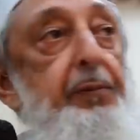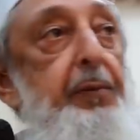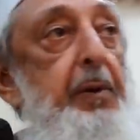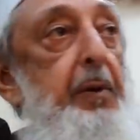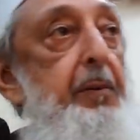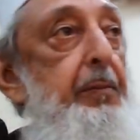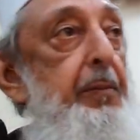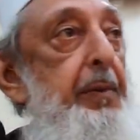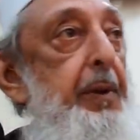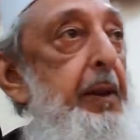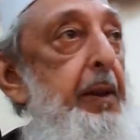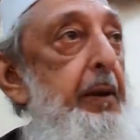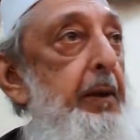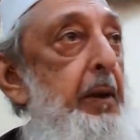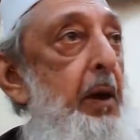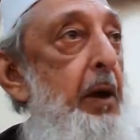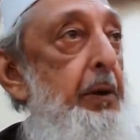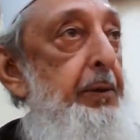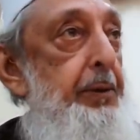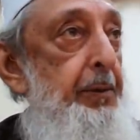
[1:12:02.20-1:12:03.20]
from the
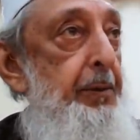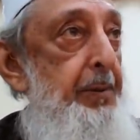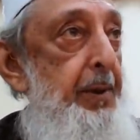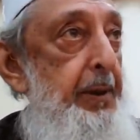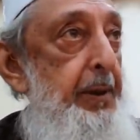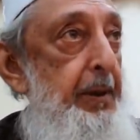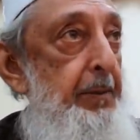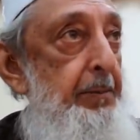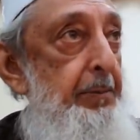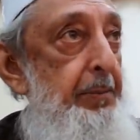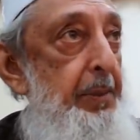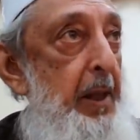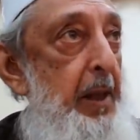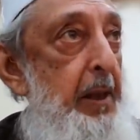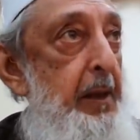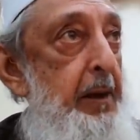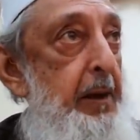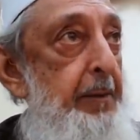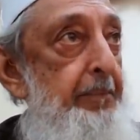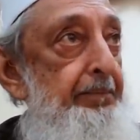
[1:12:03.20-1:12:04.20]
Ottoman
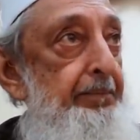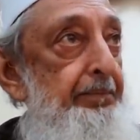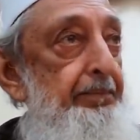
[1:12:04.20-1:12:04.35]
Empire.